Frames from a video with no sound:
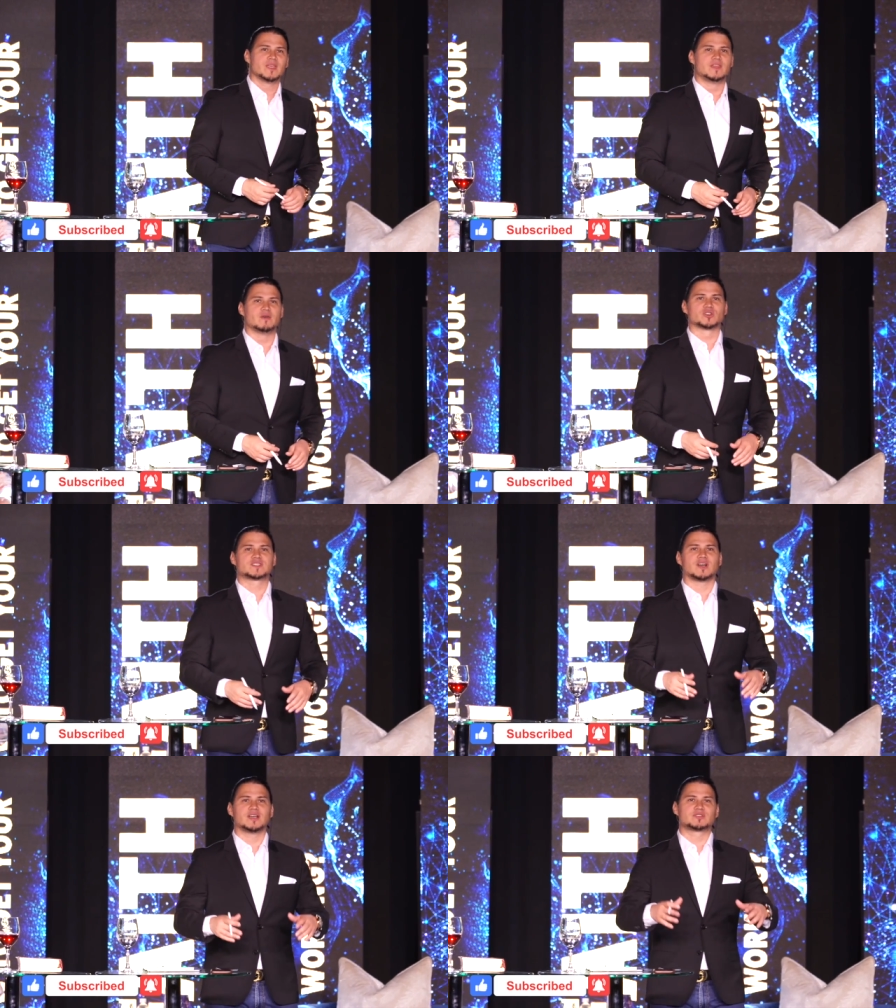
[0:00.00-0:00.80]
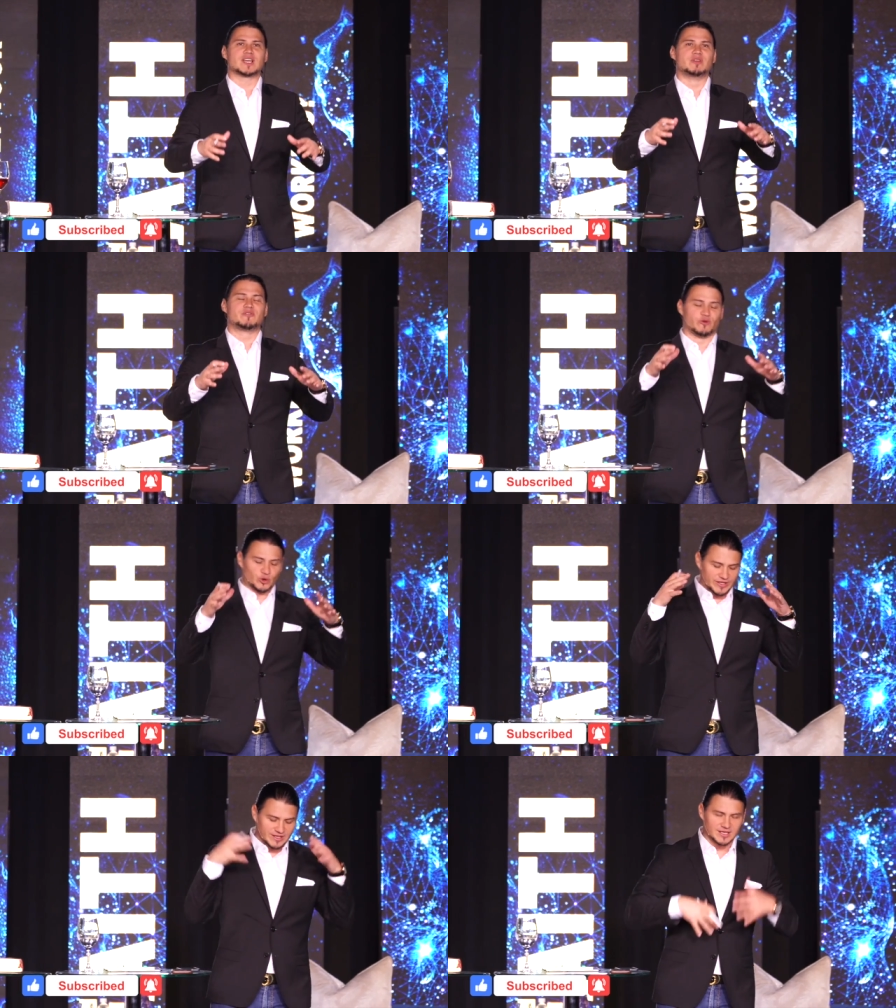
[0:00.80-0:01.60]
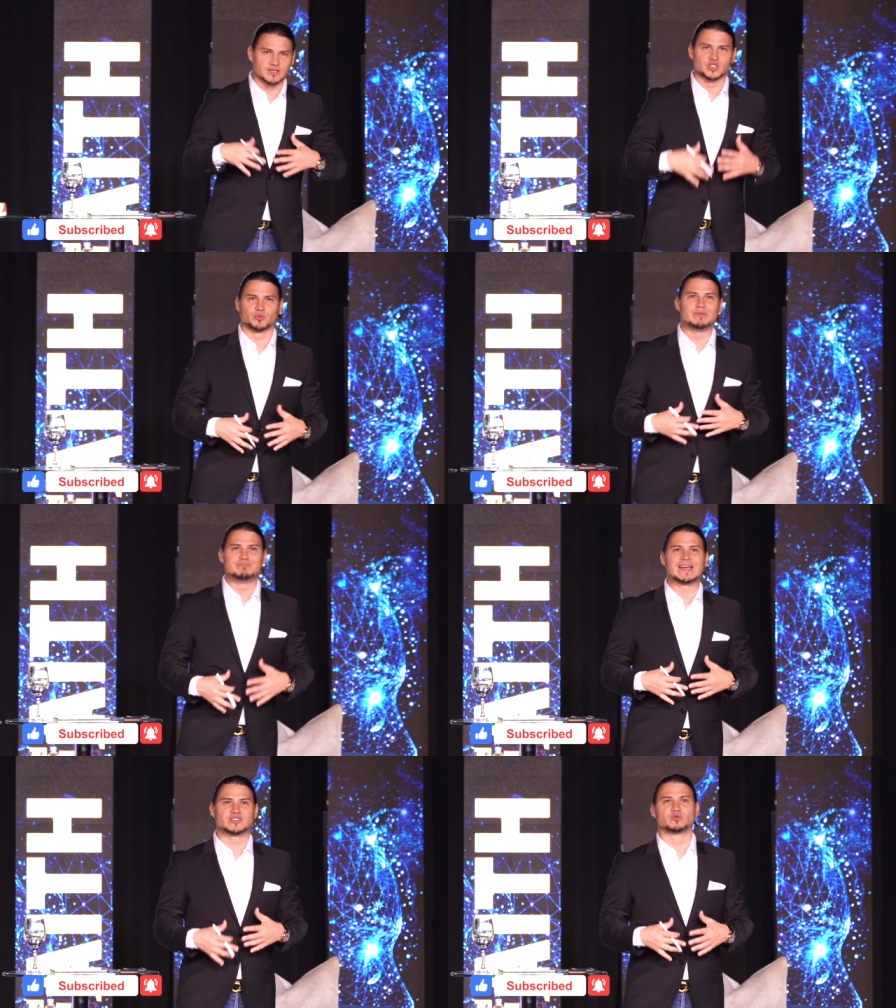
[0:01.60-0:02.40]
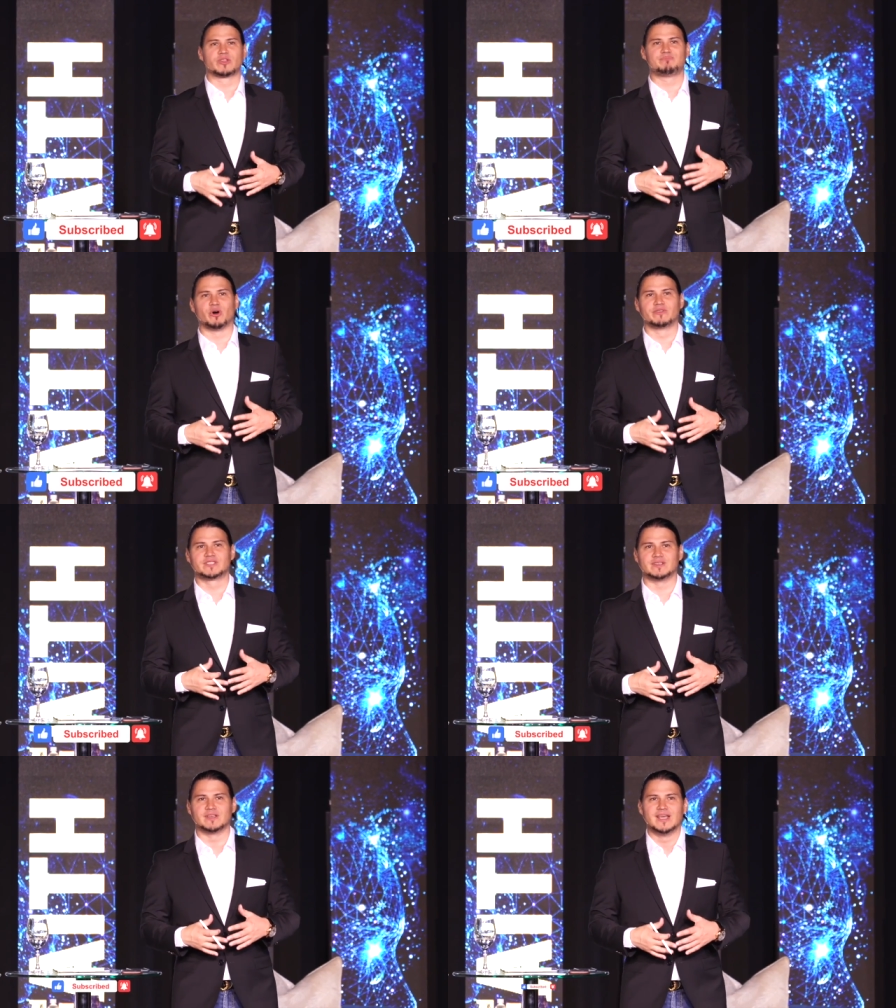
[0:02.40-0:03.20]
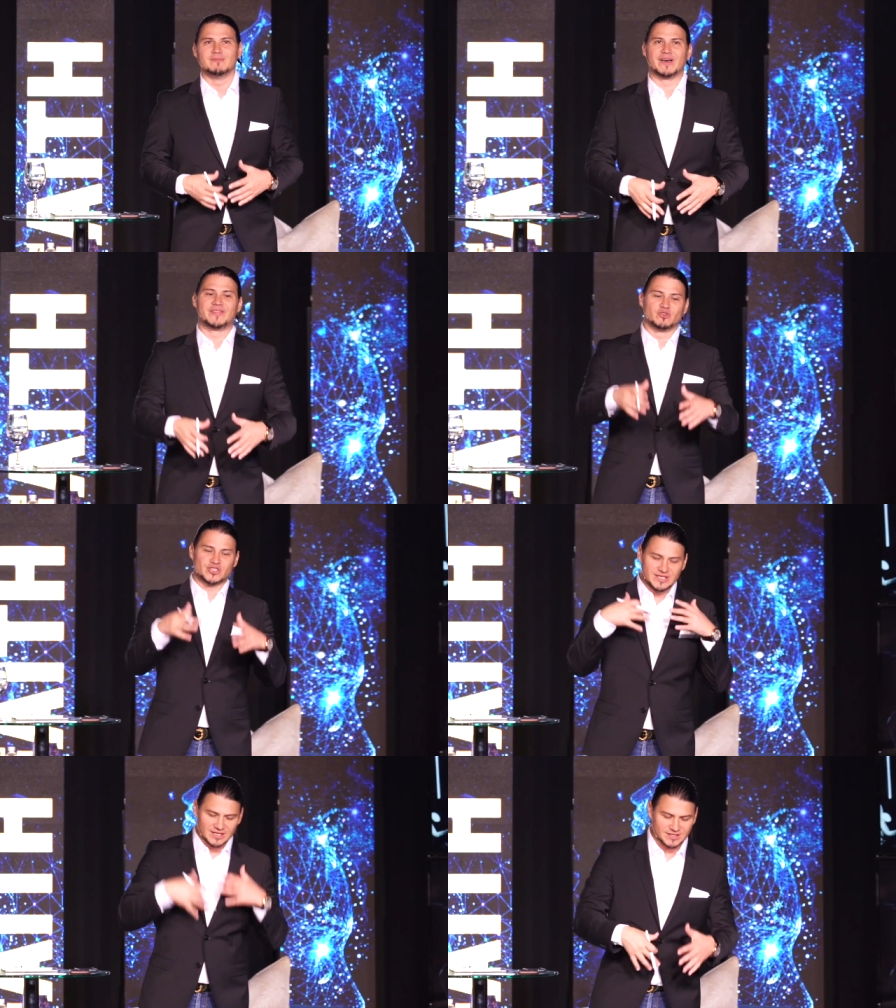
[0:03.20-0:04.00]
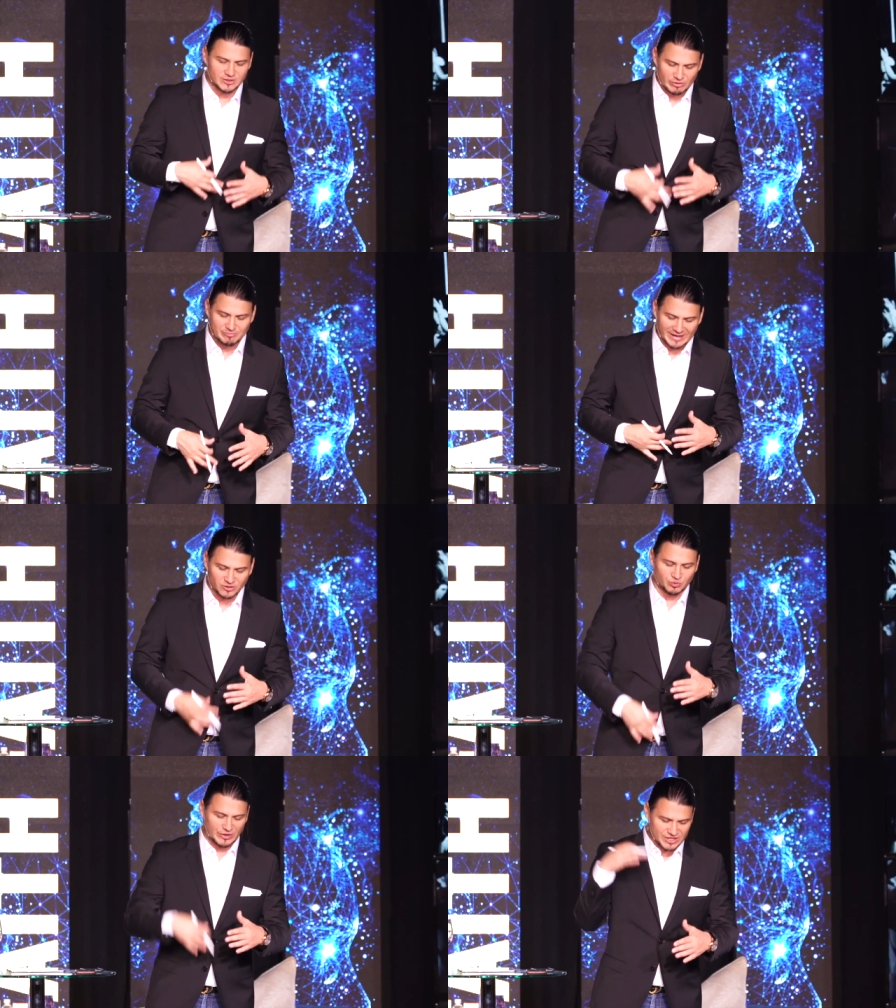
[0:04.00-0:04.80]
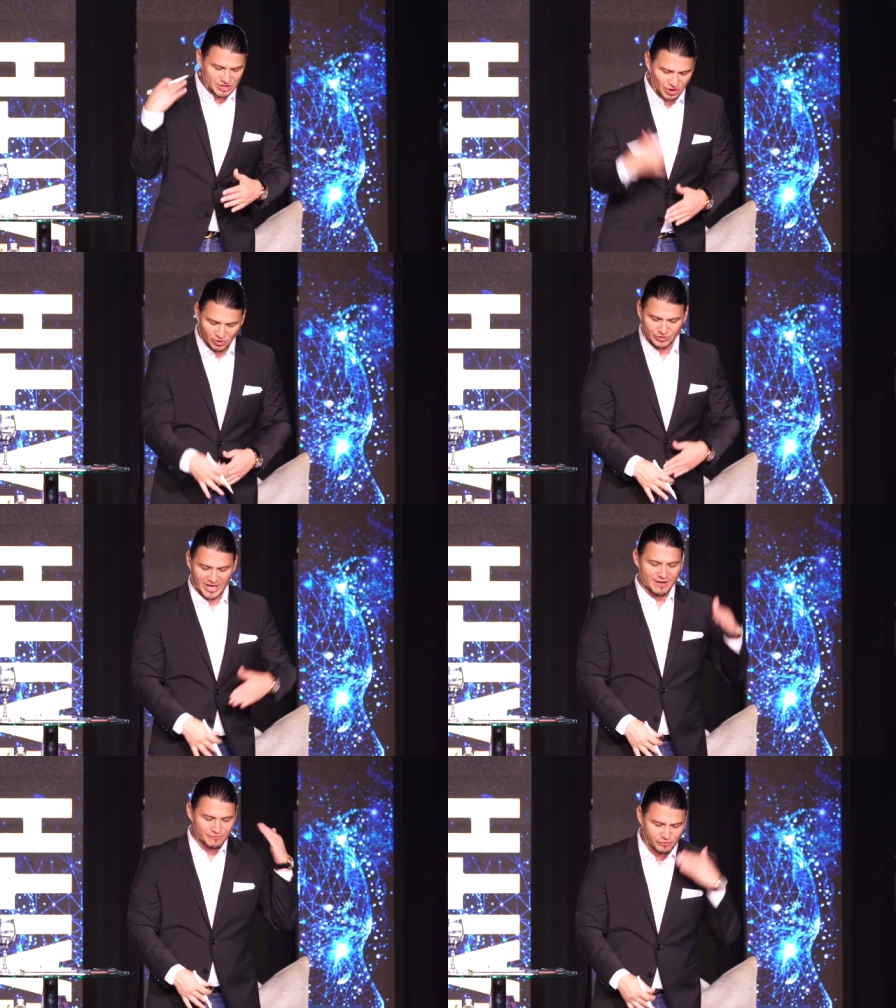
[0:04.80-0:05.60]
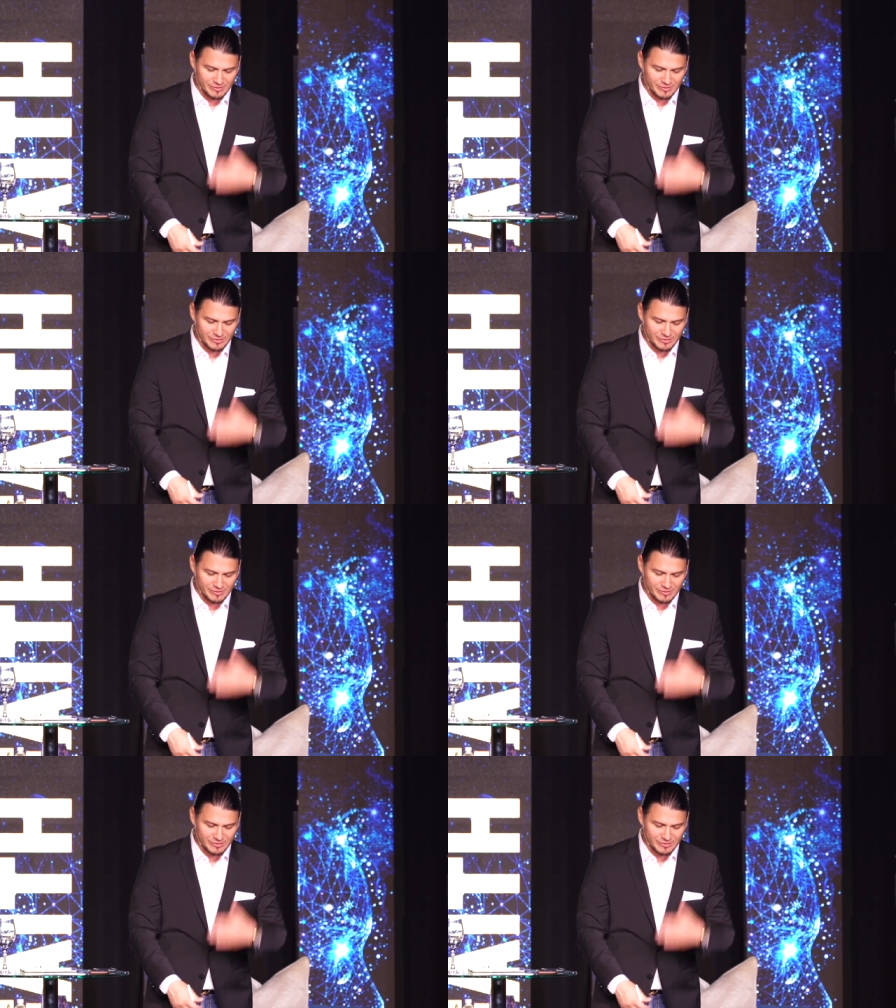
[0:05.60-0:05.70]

There was times, I mean, for years we battled with poverty, but those years that we battled, we sowed every